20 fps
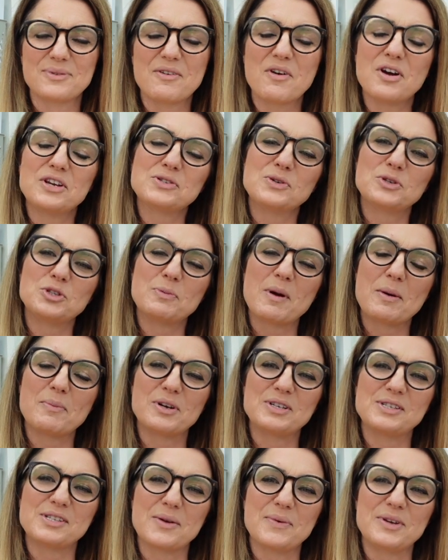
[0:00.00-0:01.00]
where I talk to you about
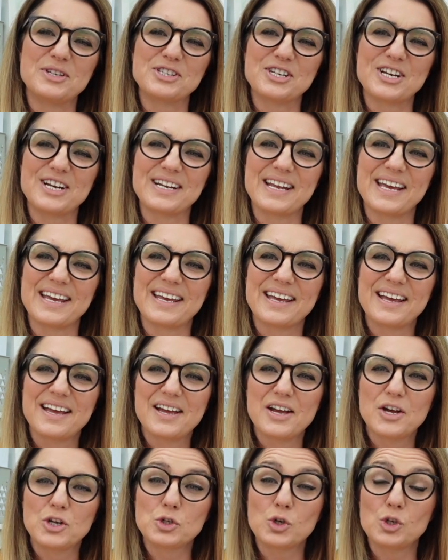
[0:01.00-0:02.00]
my sewing journey,
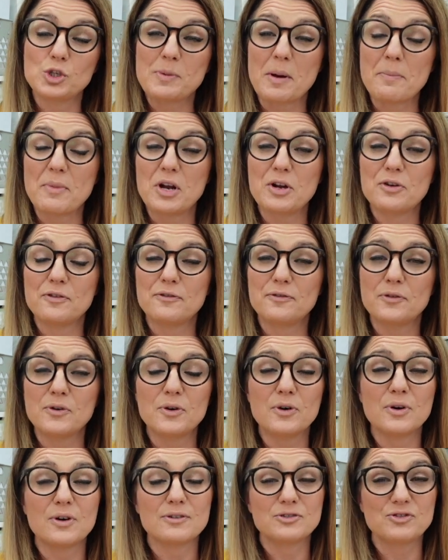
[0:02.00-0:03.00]
talk about my love
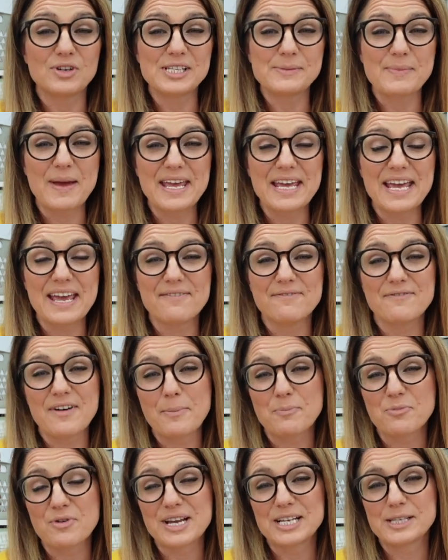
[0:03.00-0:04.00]
for dressmaking,
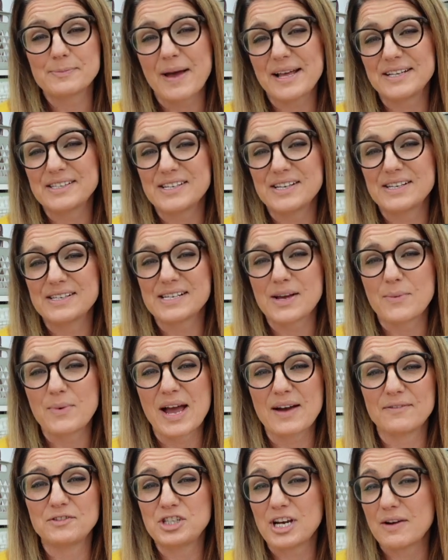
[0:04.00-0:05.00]
fabrics, patterns and we
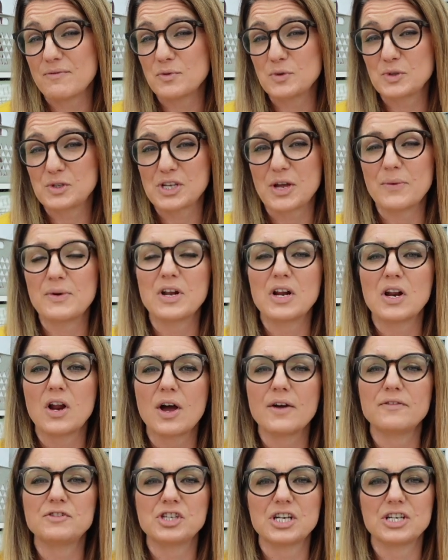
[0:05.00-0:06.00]
have general sewing and
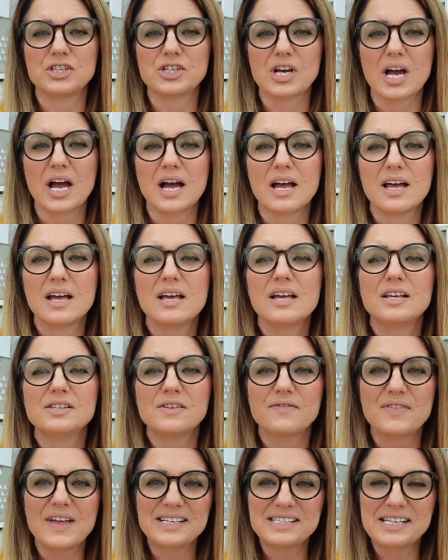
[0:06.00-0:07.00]
live chit chat. So
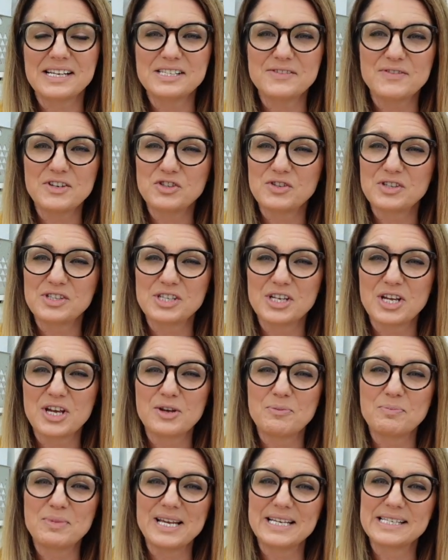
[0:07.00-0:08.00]
if that sounds of interest to
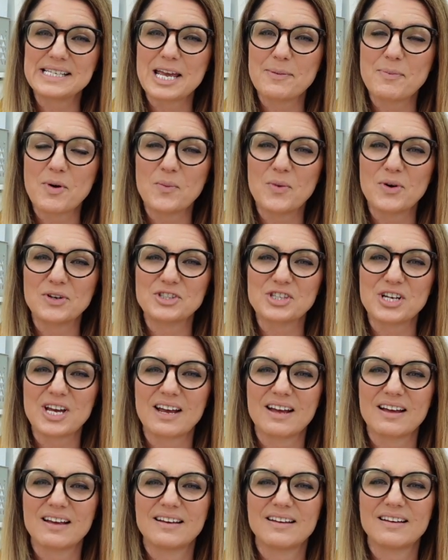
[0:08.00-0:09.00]
you, please keep on
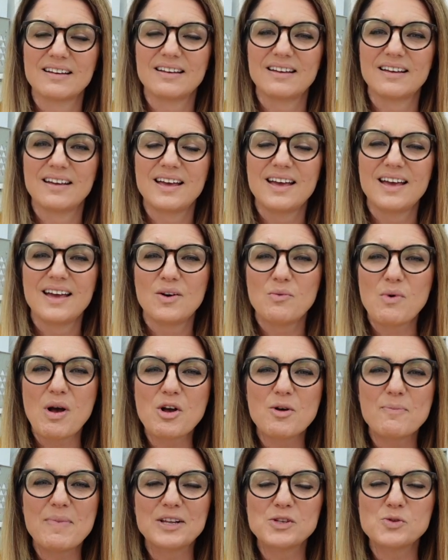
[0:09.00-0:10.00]
watching.
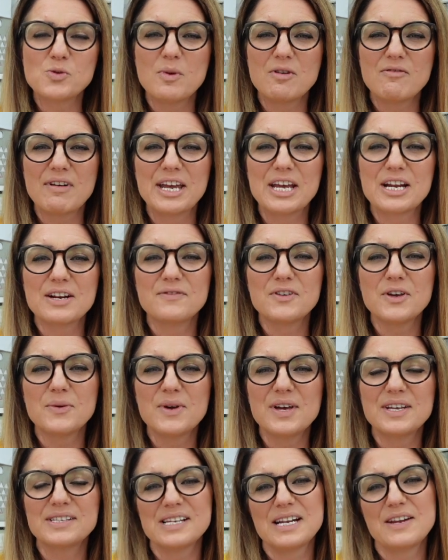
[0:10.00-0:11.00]
Welcome back to all my regular
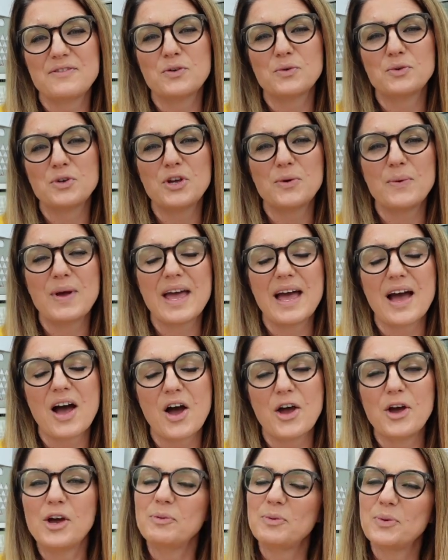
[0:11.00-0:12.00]
viewers and if you're new here,
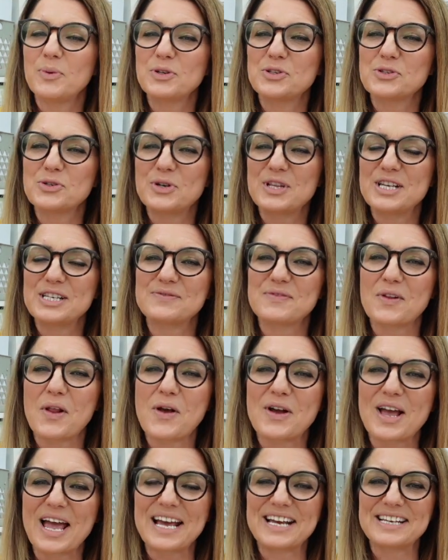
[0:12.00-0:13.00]
I hope you enjoy this
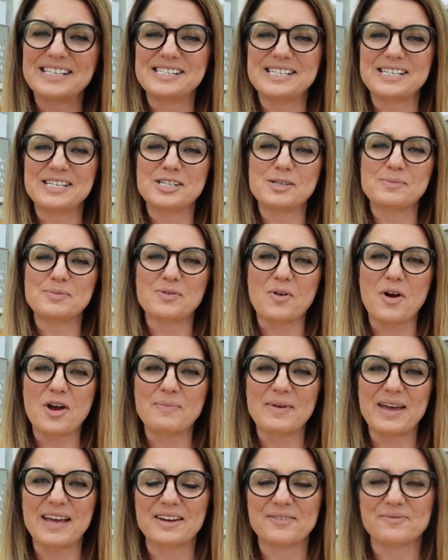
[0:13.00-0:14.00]
vlog and consider
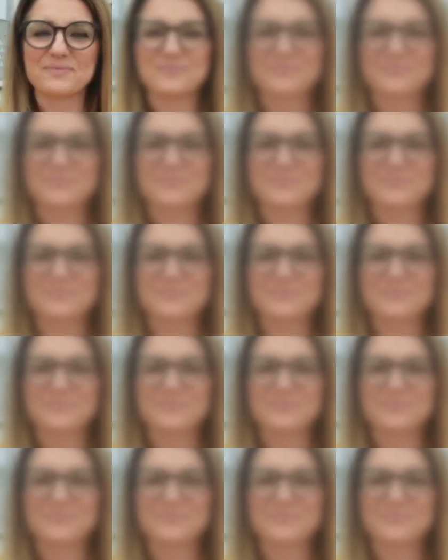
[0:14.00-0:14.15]
subscribing.